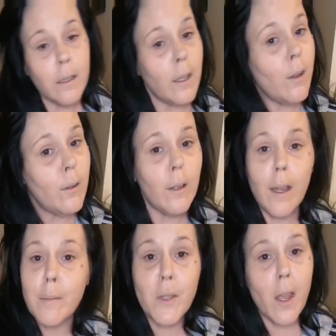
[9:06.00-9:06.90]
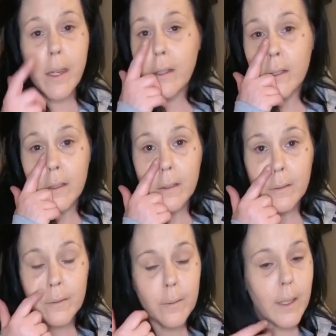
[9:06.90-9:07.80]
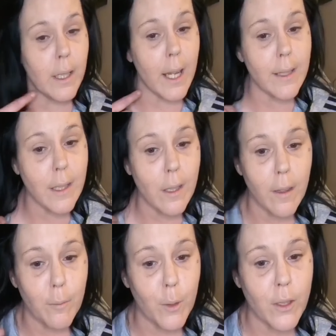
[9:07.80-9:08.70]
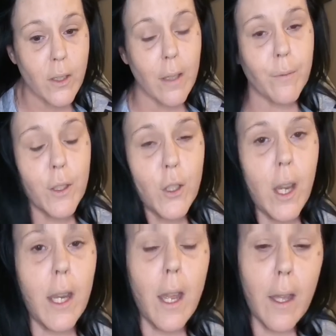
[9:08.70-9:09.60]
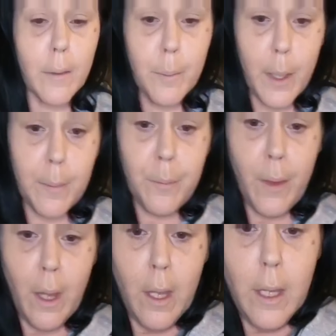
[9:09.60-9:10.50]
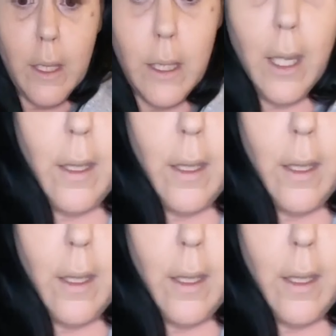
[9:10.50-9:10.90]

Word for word: you all I'm tired. And I still have more stuff to try on, but yeah,